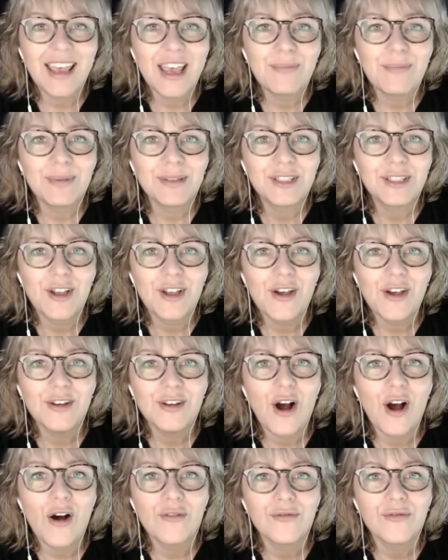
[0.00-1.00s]

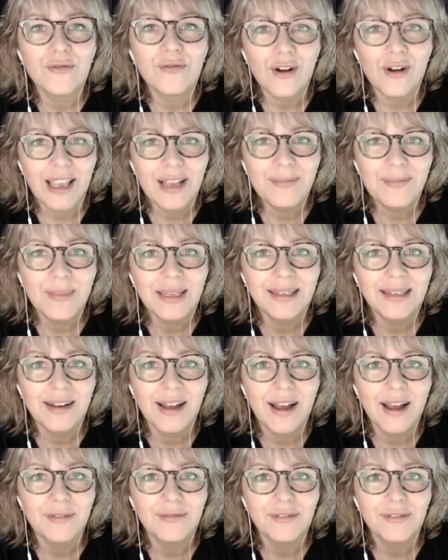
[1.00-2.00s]
episode of Rocking
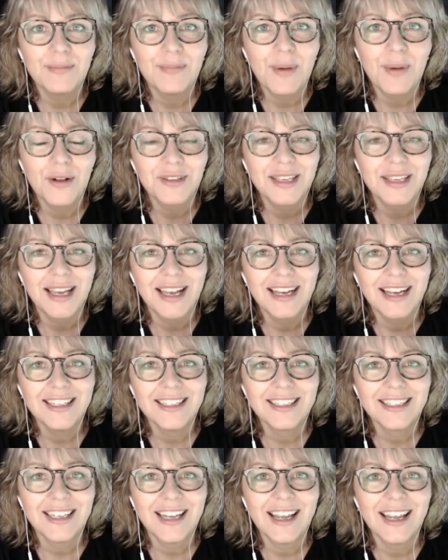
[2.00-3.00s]
Midlife, the
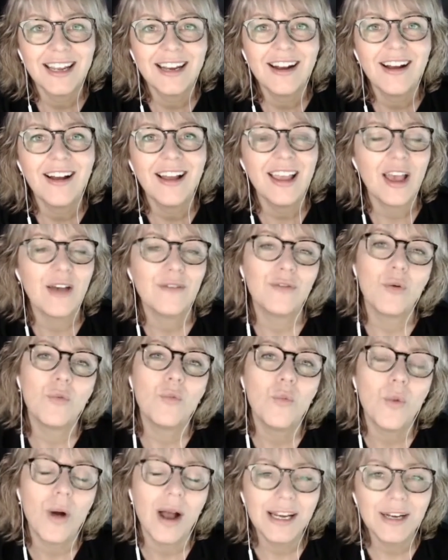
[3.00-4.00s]
podcast, and I have
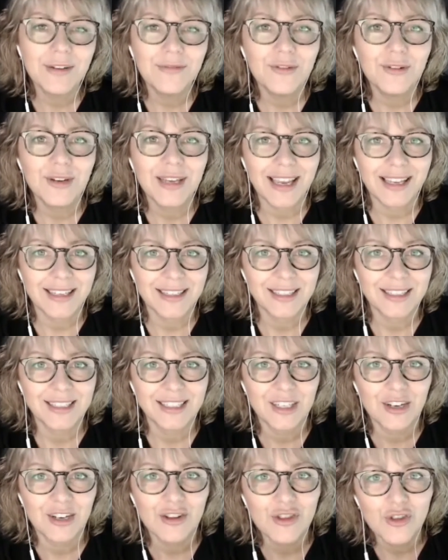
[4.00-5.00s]
a wonderful
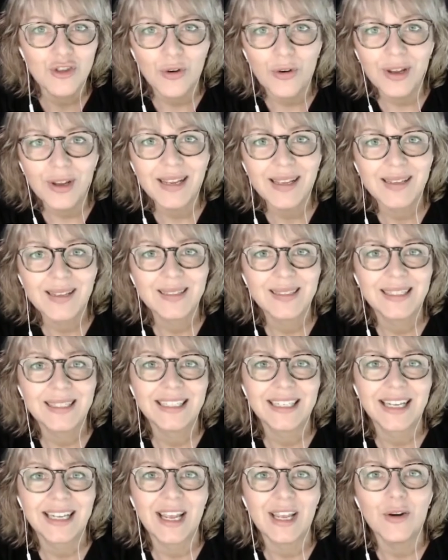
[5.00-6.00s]
guest joining us
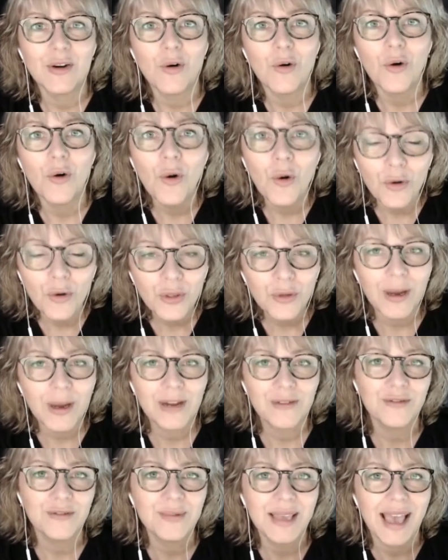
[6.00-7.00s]
today all the
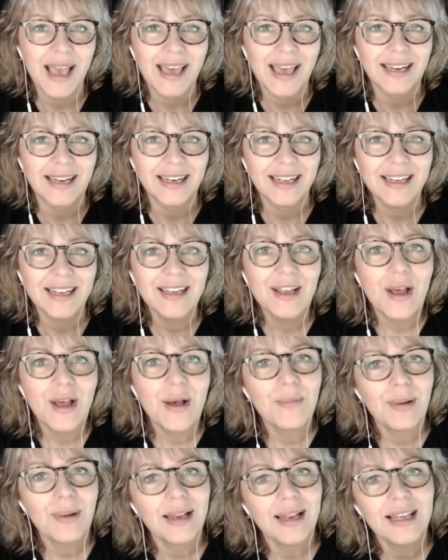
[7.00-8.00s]
way from Canada.
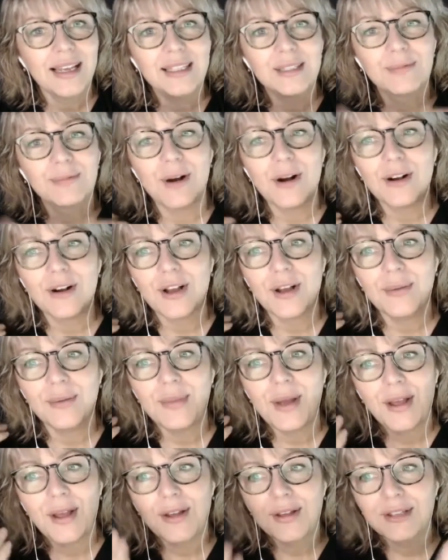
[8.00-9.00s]
Please welcome
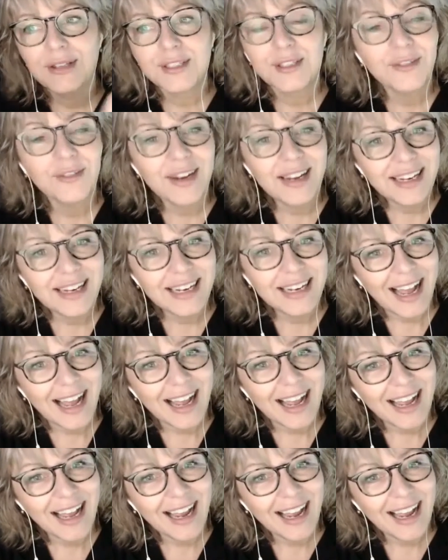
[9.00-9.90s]
Serena.